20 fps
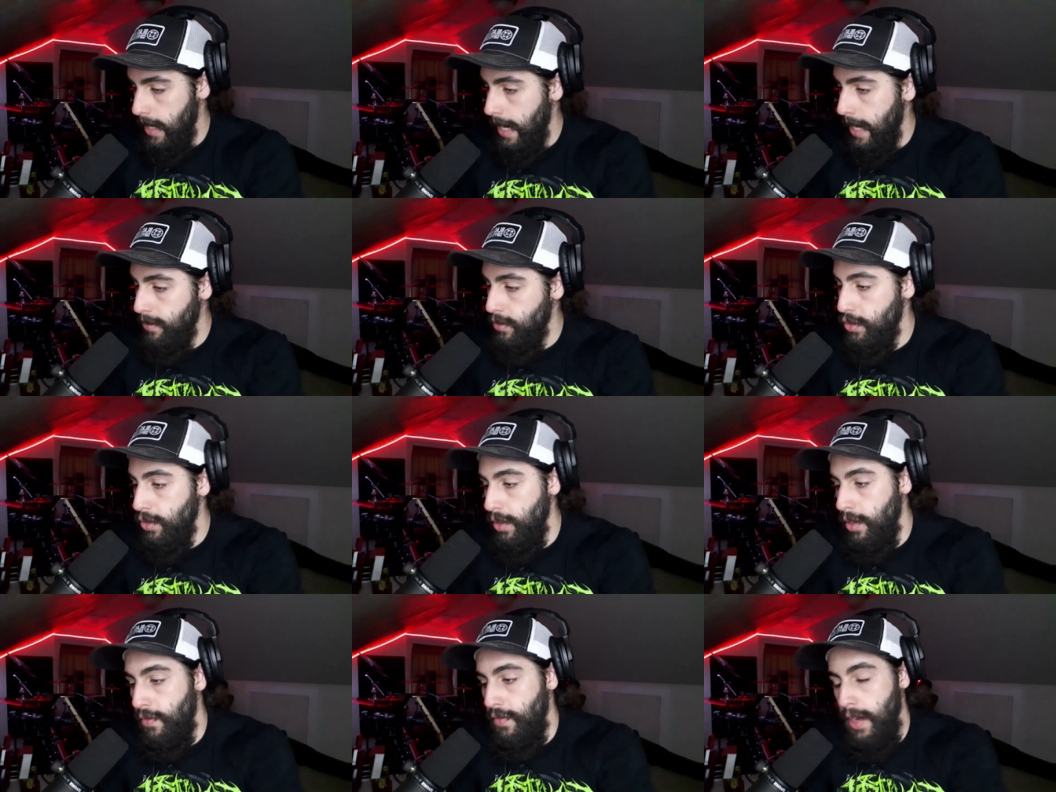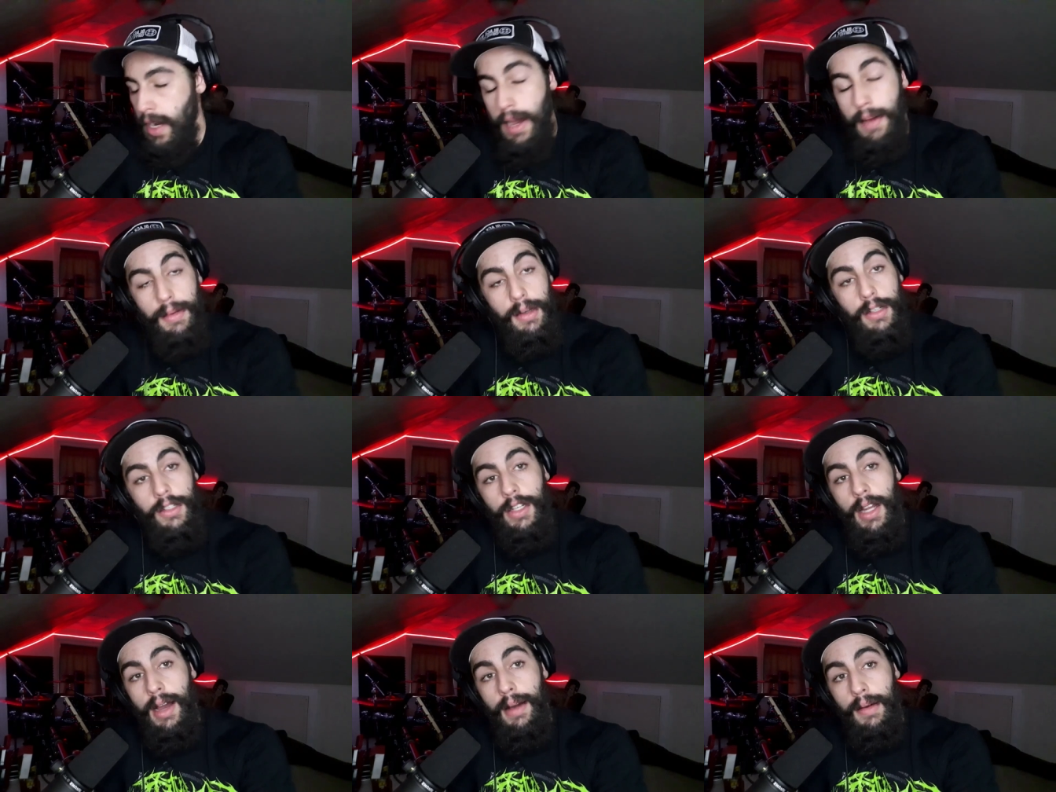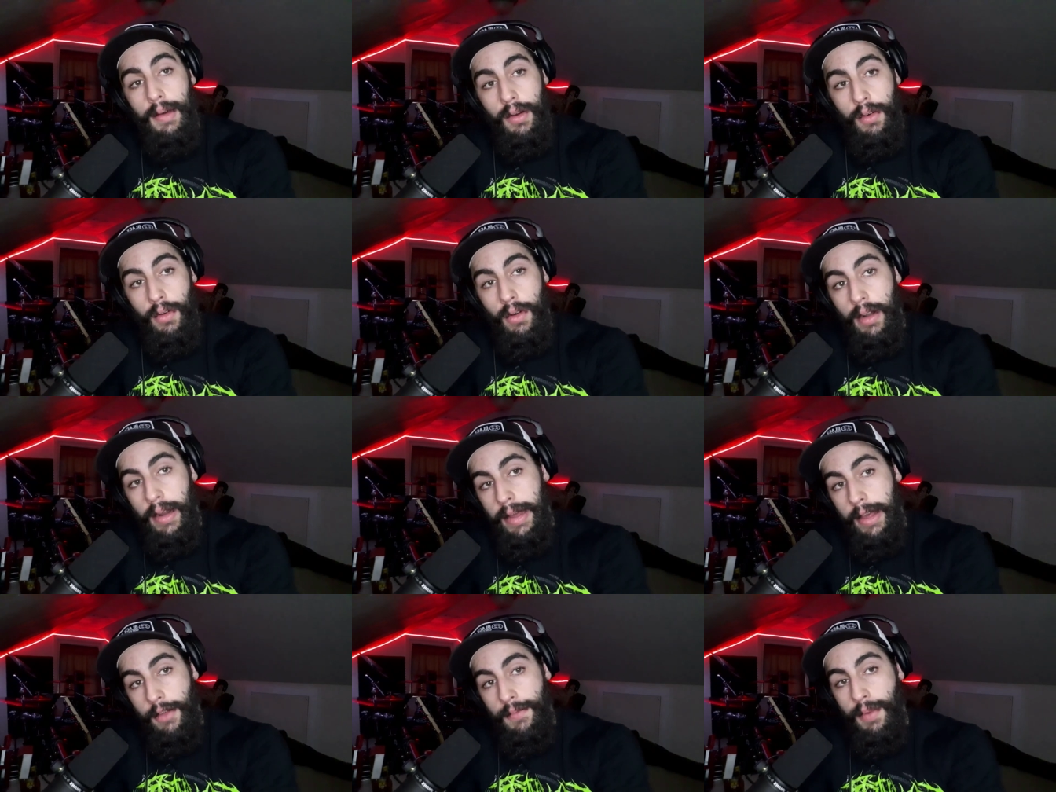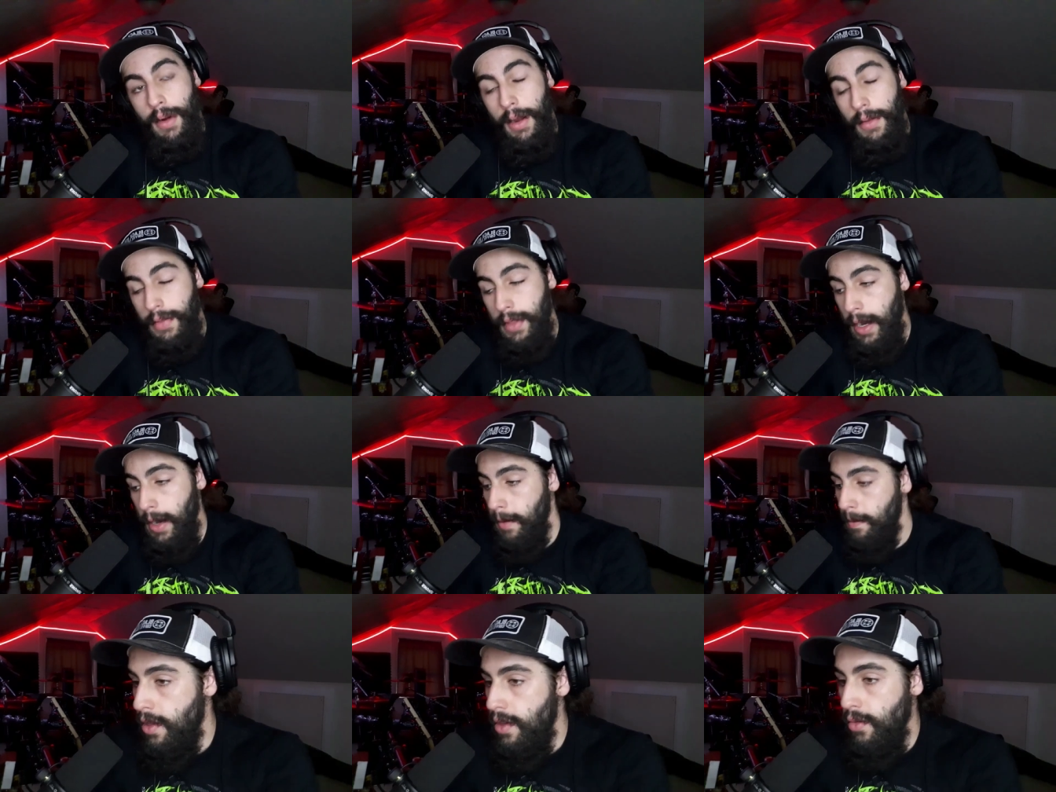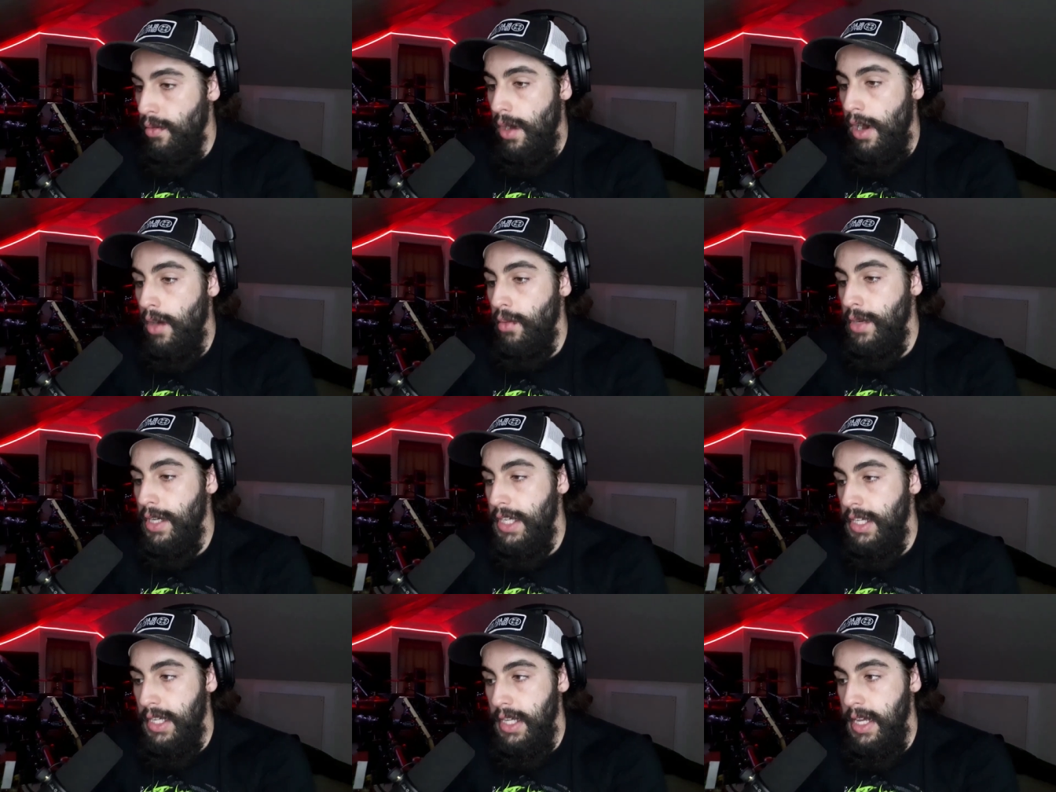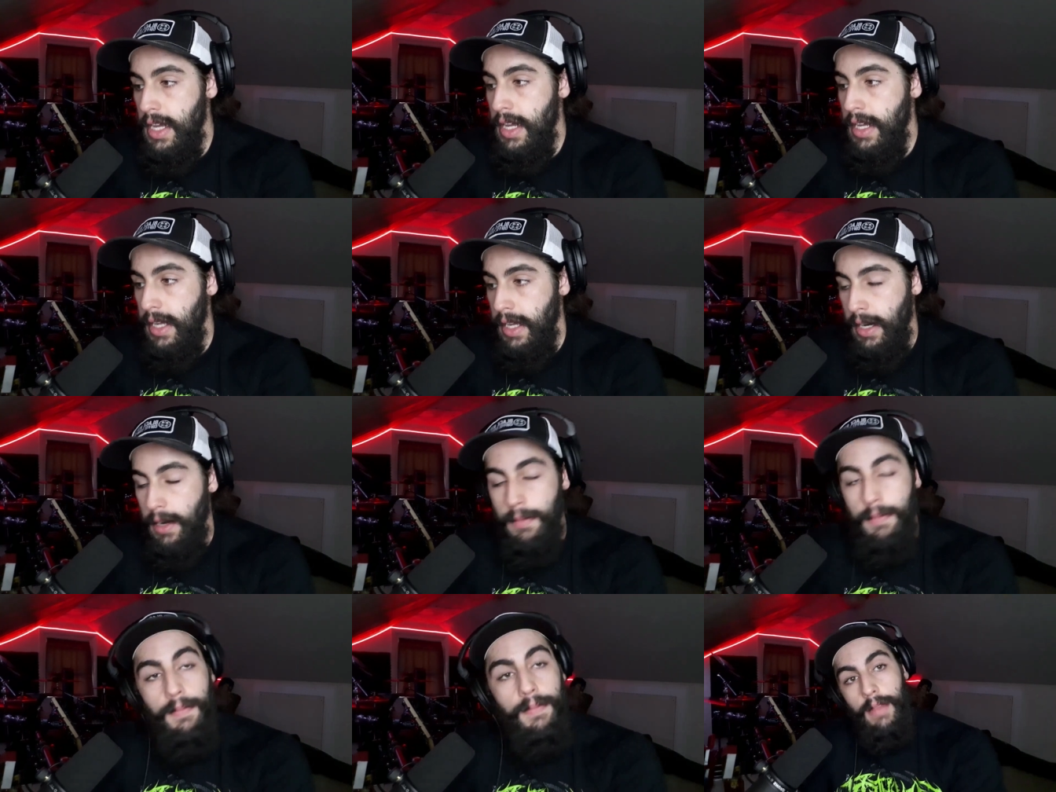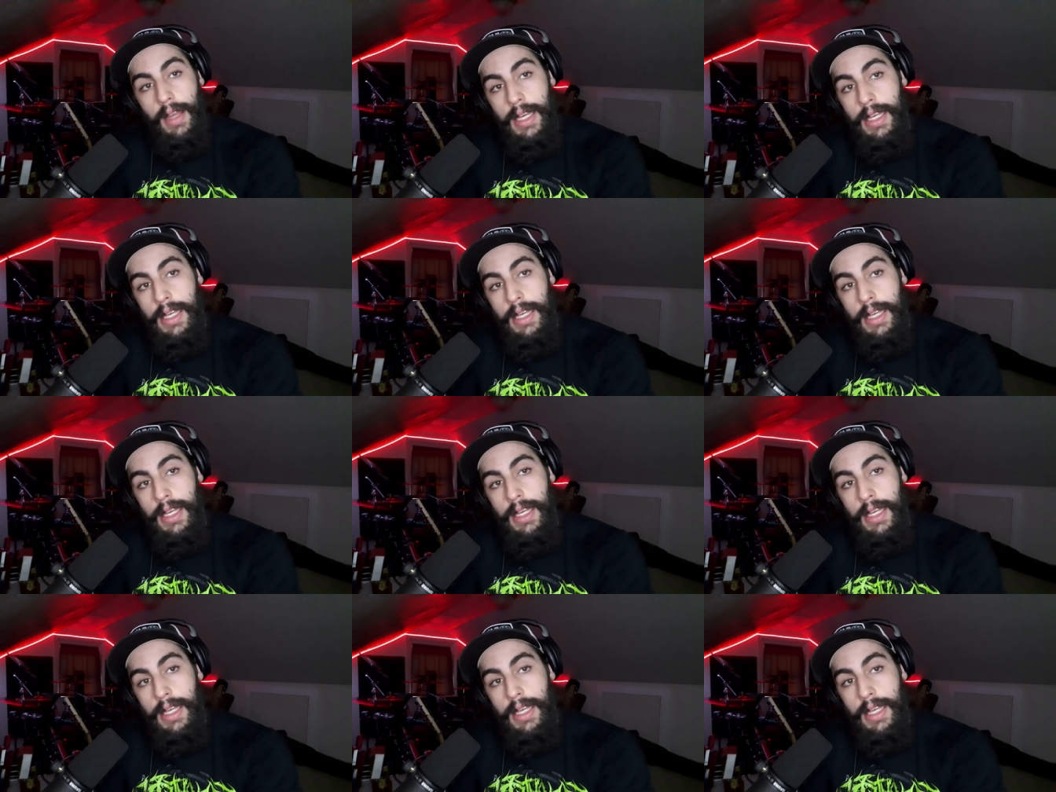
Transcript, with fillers: Absolutely phenomenal job on Jorge's part there. So what are we seeing here?